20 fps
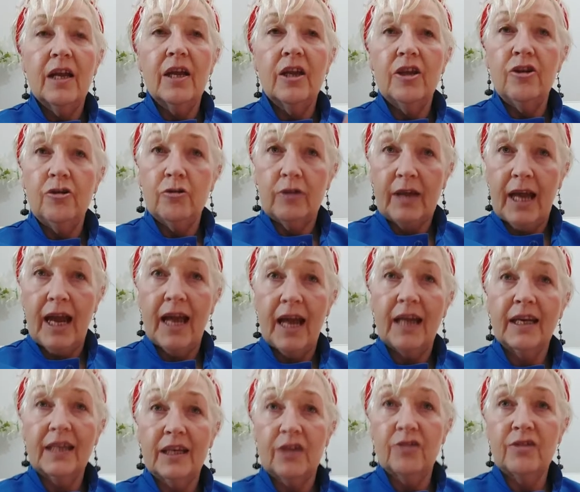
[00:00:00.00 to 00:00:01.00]
You
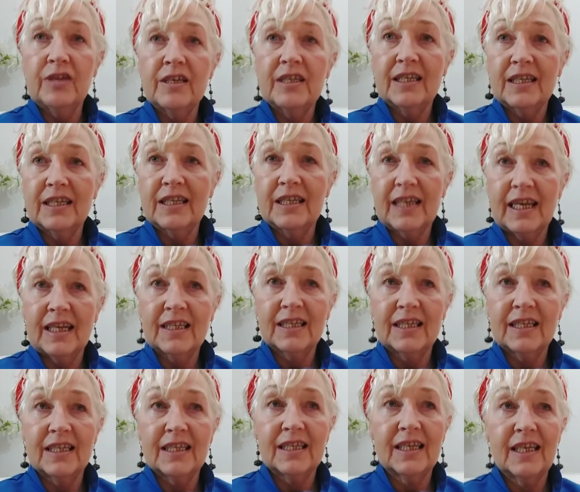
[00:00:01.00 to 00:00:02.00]
can increase the
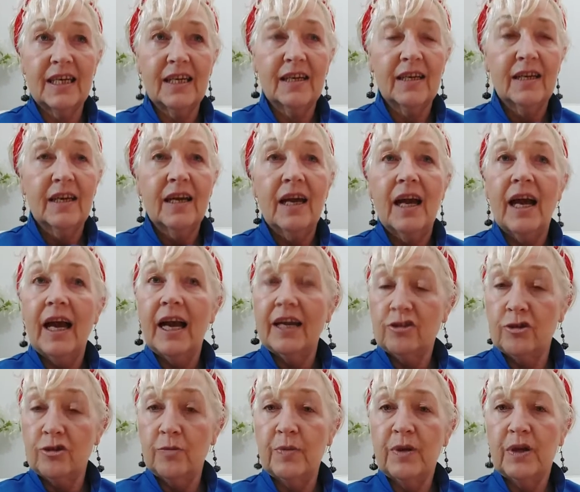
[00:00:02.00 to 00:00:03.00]
intensity
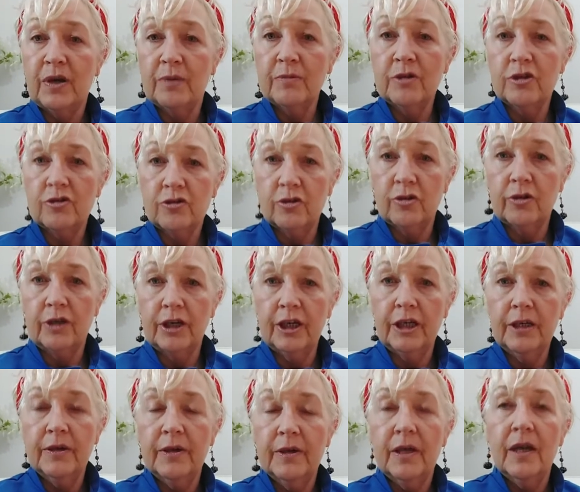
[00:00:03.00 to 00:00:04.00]
as you become
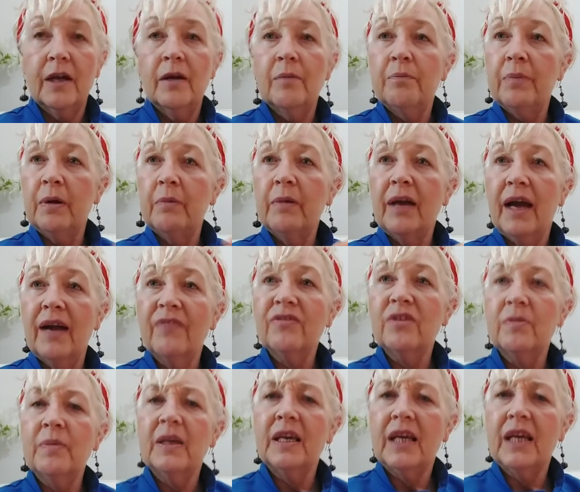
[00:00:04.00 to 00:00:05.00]
stronger, but we have
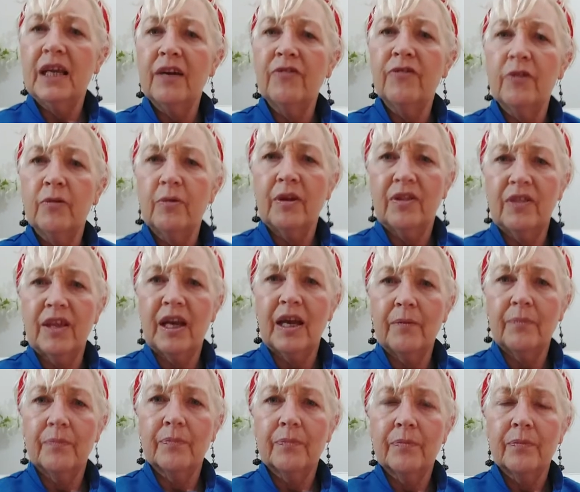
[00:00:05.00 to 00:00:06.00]
to be careful with that.
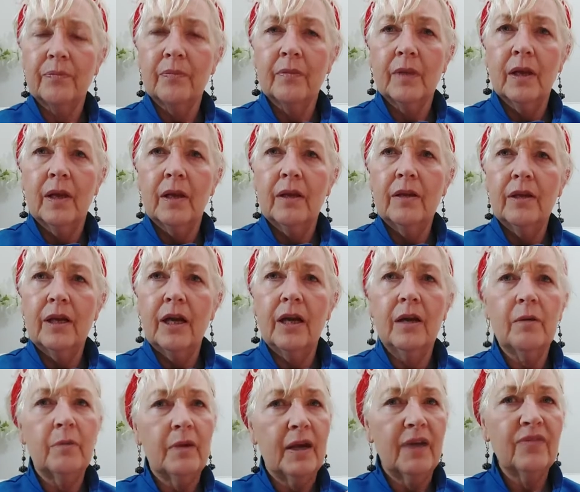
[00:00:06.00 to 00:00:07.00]

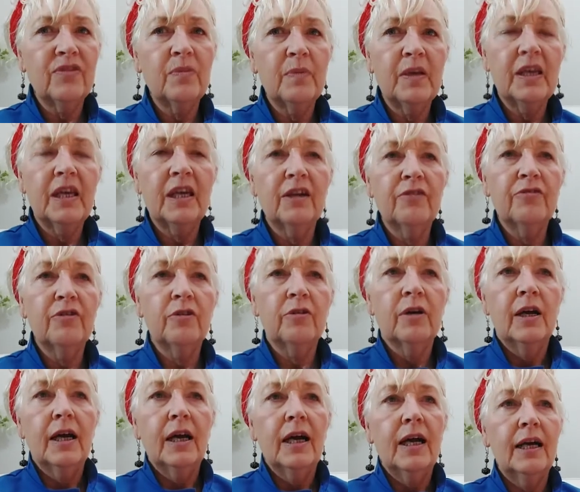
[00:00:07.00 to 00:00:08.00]
Yeah, we have to be careful.
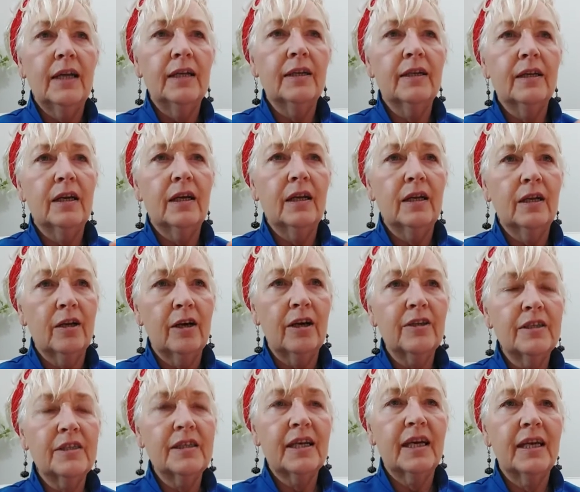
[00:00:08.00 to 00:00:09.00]
And a lot of
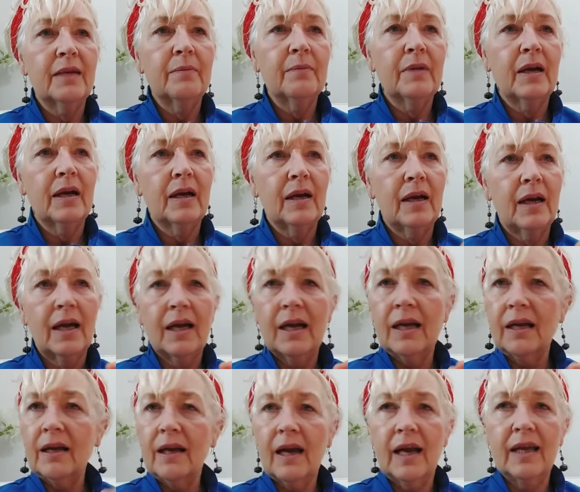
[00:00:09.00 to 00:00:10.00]
the time,
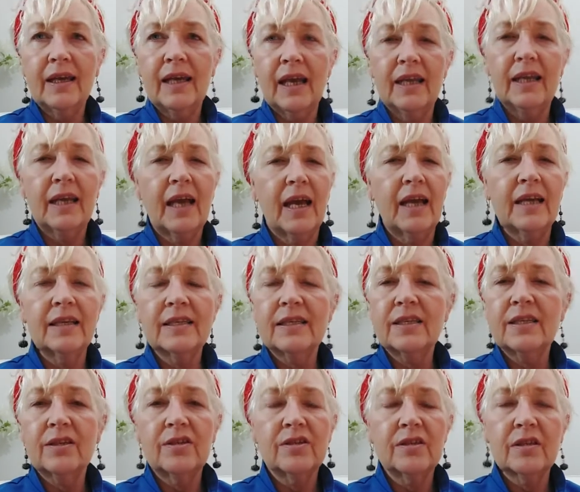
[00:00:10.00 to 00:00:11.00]
I get it,
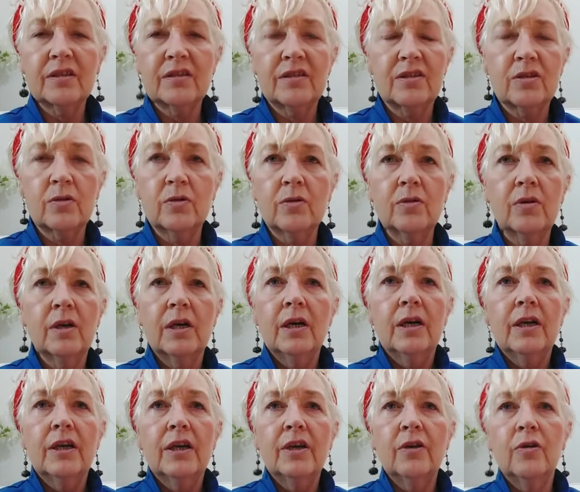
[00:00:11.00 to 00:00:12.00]
guys. It's so,
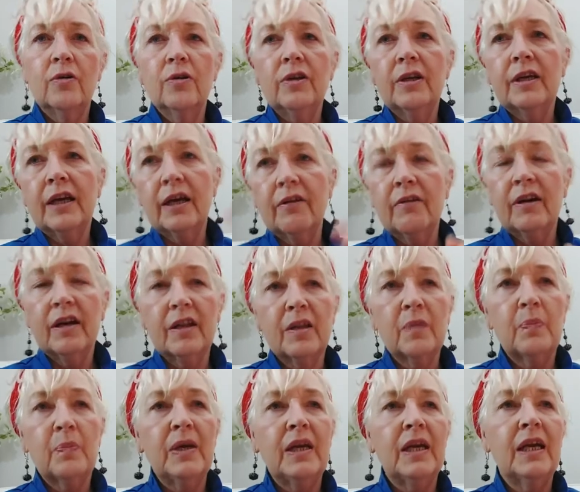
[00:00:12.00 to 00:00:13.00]
you get rid of the
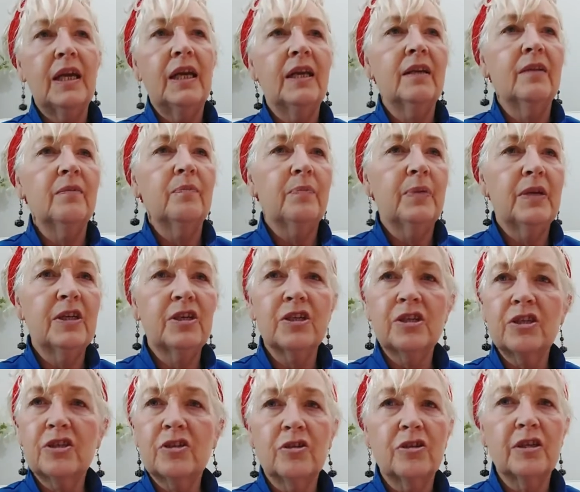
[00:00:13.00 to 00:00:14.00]
pain.
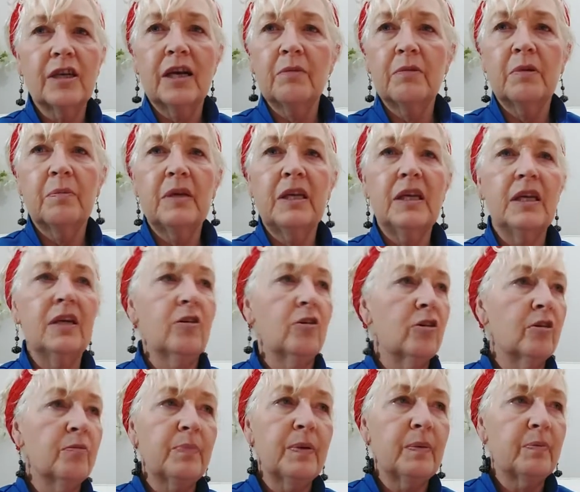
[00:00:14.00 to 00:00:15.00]
Patients do that with me
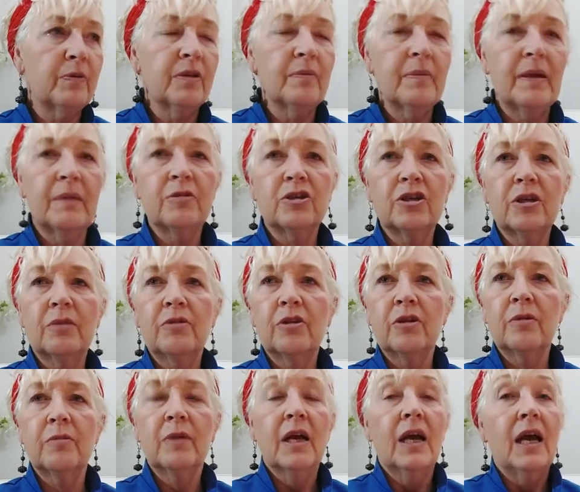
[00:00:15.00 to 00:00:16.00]
or people in the membership
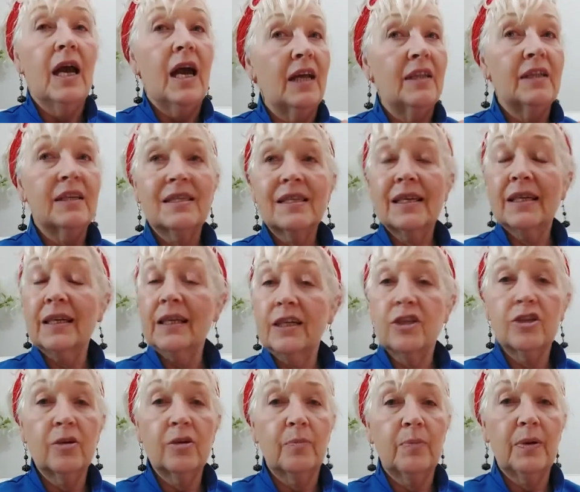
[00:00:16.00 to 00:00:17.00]
group, and they suddenly
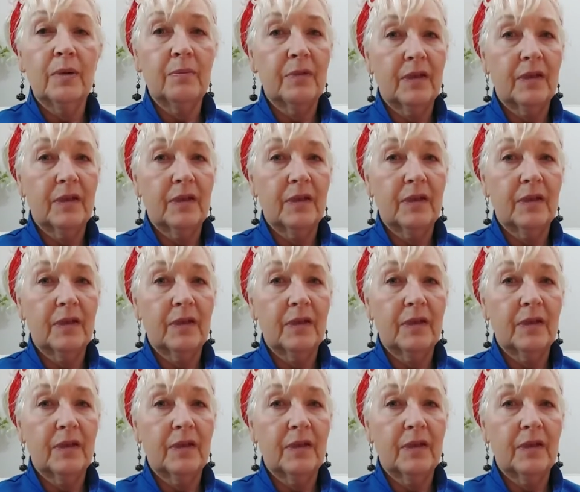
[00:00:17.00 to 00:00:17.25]
jump up the